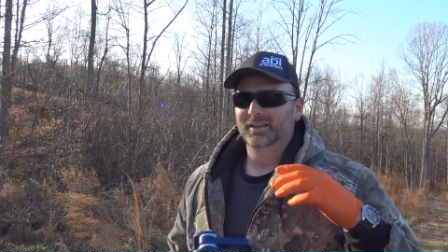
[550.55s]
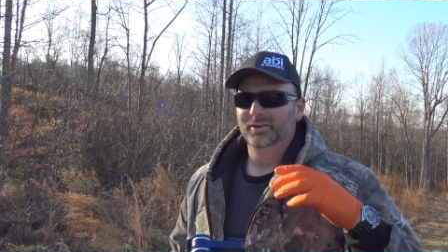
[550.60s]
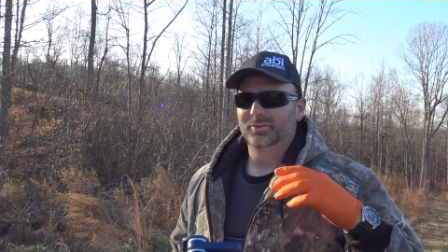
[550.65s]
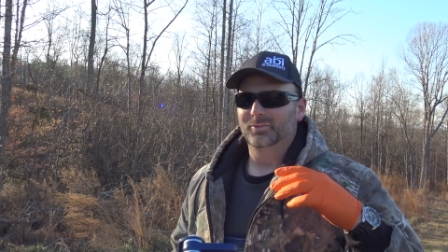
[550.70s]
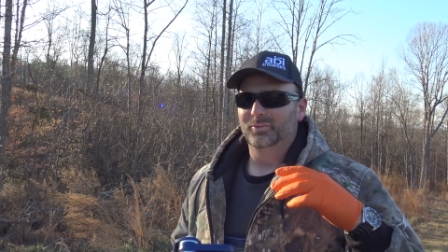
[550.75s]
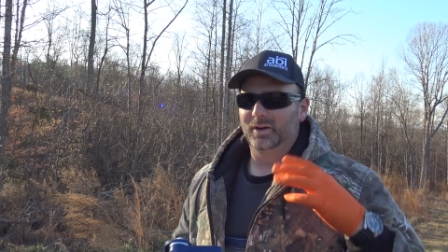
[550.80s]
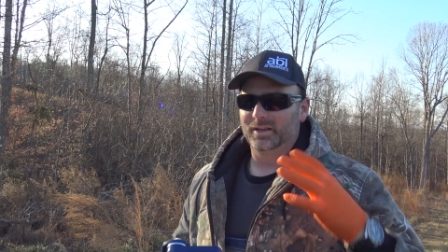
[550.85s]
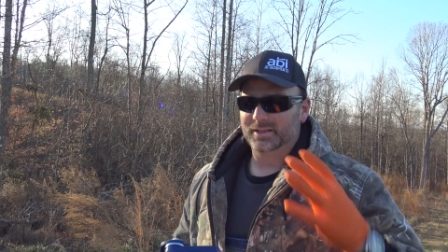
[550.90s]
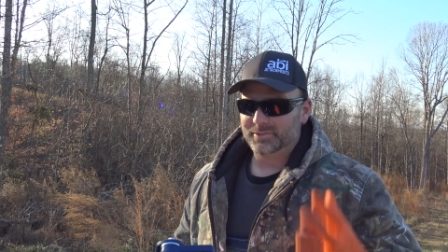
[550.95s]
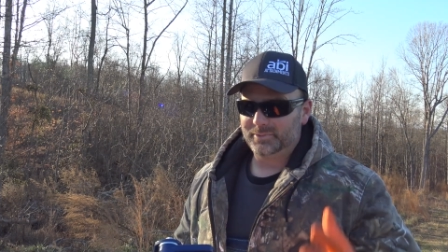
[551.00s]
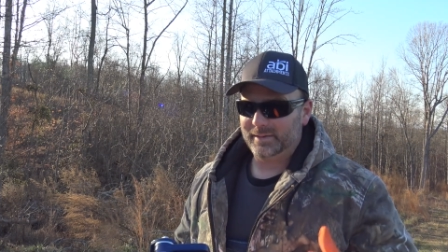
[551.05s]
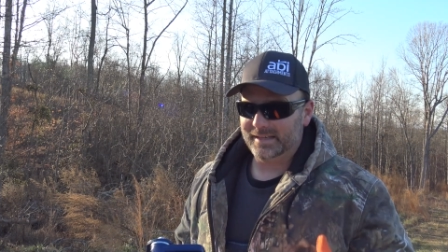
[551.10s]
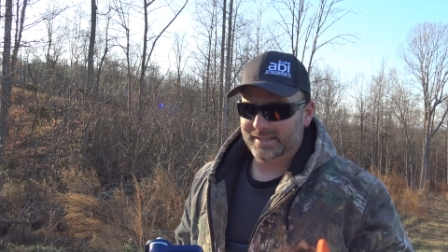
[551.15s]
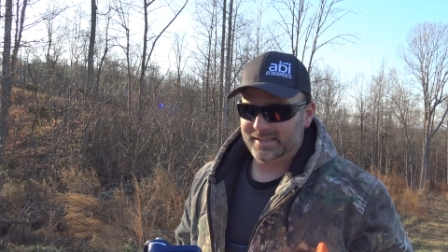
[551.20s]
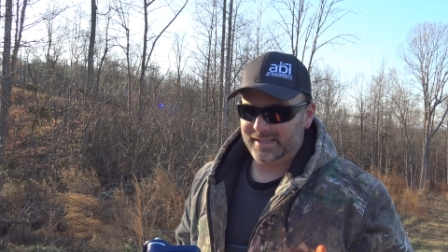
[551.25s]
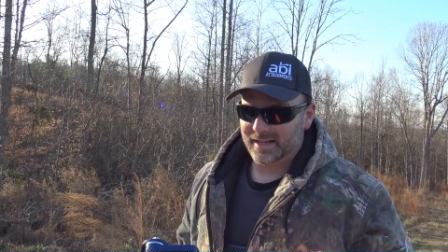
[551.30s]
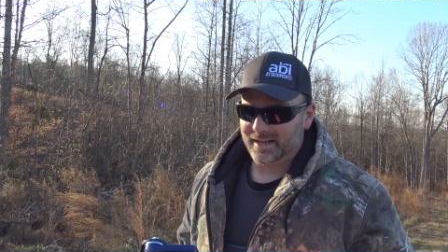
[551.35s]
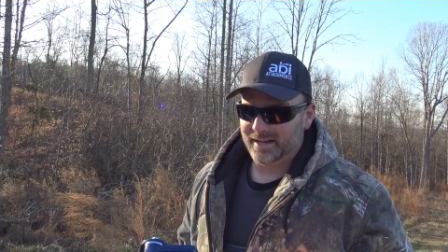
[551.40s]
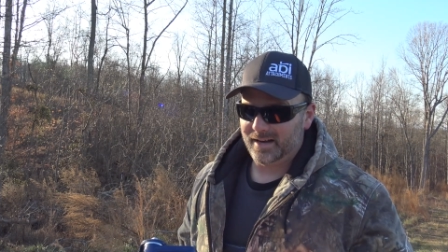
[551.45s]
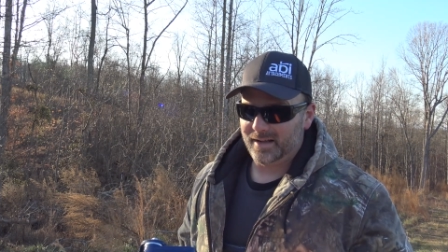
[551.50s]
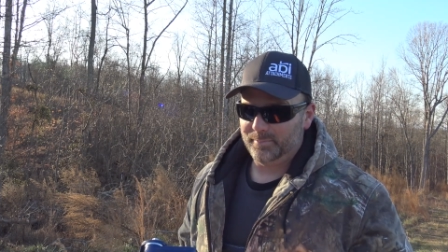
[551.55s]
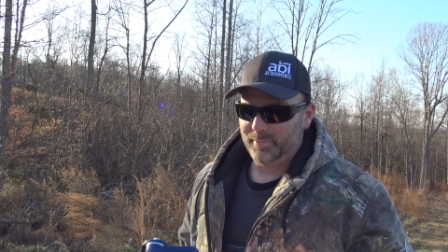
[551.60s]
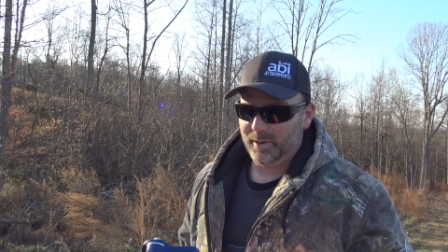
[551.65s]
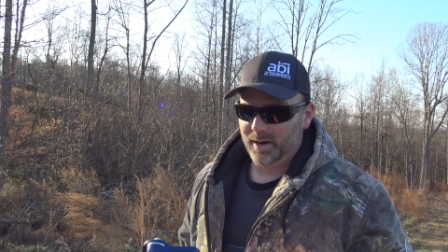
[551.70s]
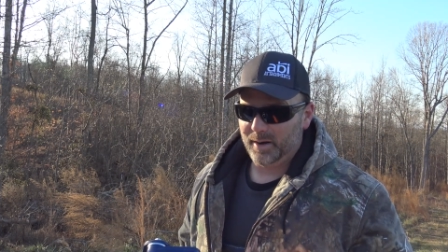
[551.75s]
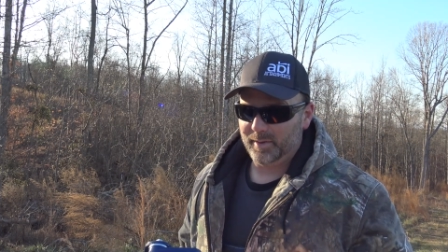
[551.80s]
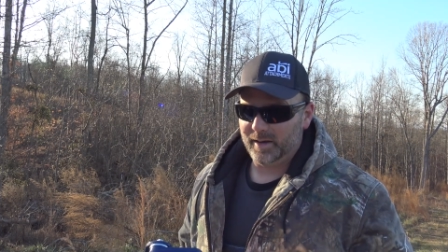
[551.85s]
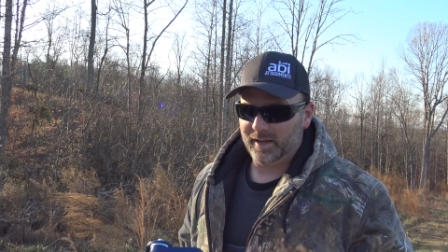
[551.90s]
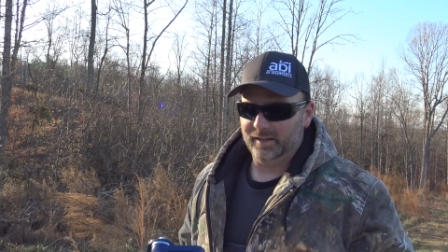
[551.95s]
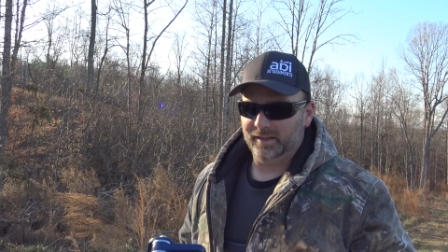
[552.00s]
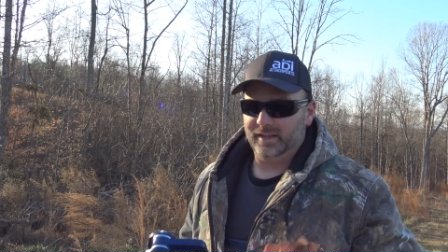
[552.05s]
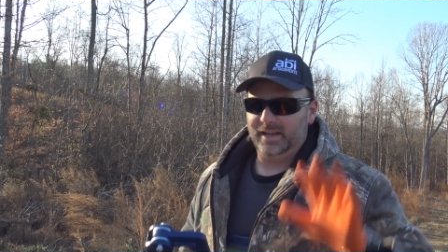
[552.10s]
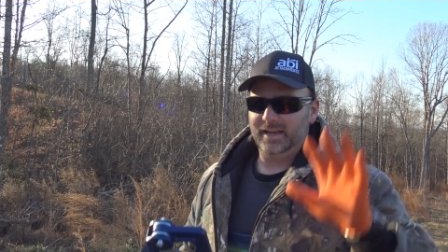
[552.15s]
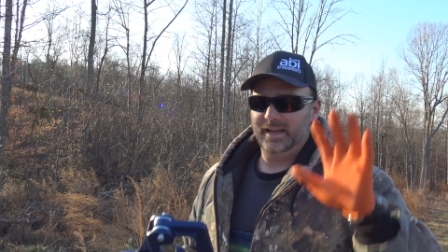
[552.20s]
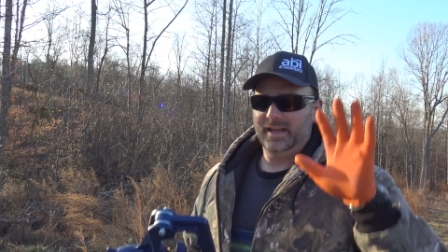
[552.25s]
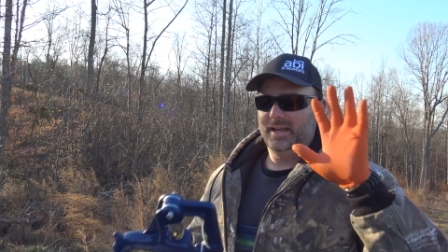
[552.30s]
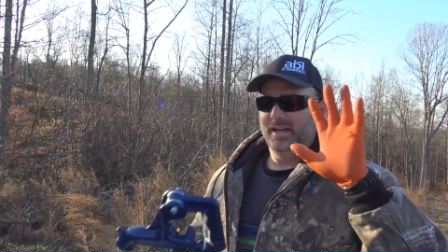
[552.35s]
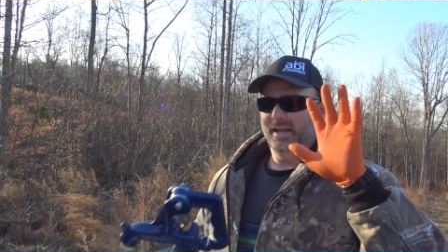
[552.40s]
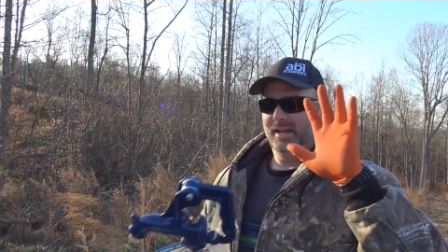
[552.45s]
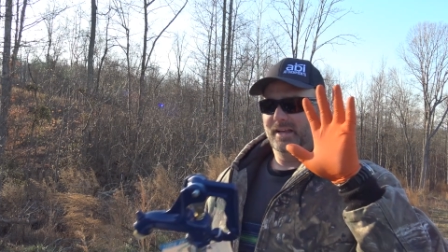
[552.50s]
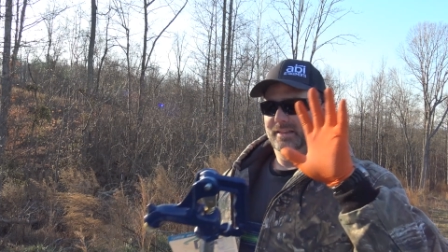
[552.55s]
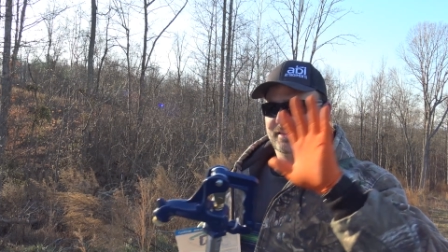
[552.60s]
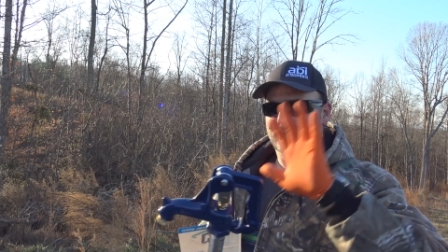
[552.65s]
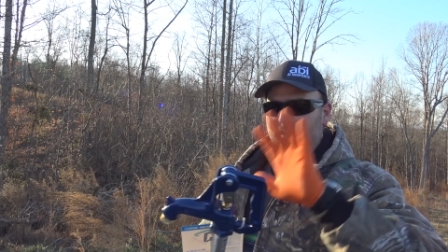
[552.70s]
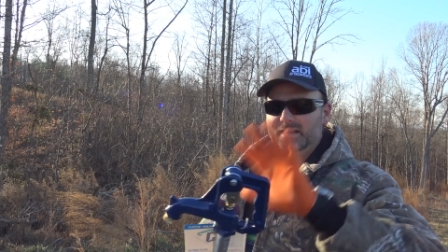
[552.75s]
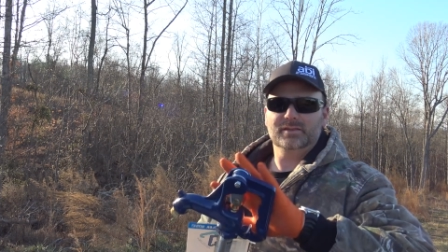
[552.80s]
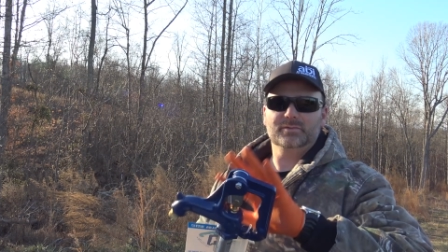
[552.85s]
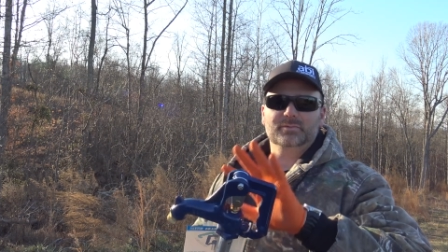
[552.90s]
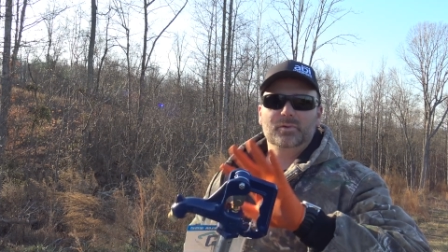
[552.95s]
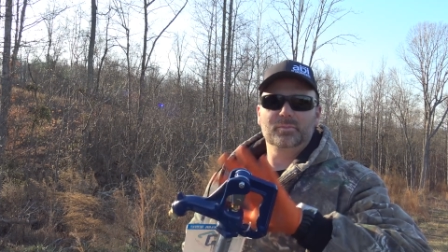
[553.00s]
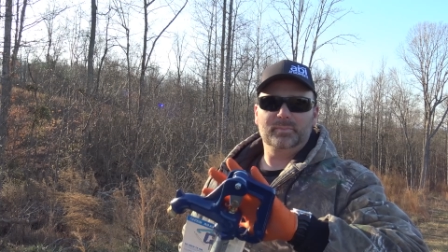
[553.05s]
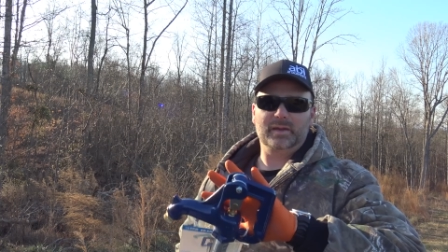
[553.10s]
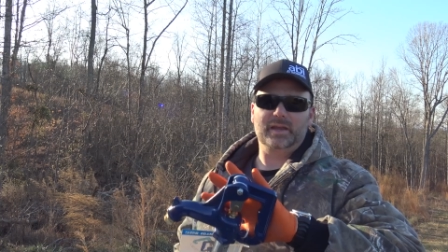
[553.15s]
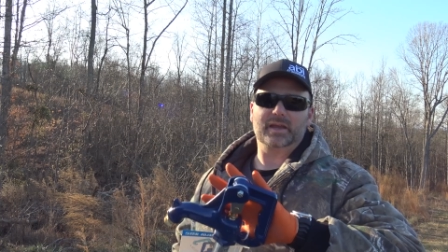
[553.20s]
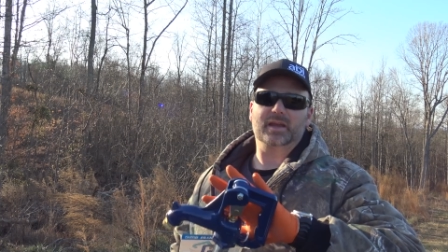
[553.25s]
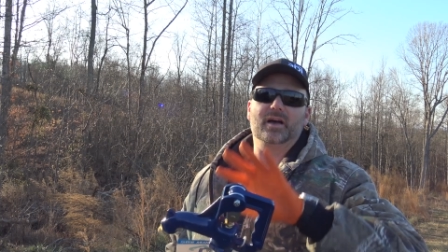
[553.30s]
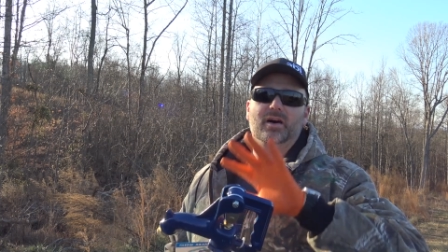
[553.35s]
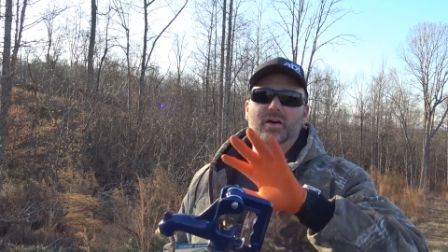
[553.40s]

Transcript: Once we set it up permanently, these will be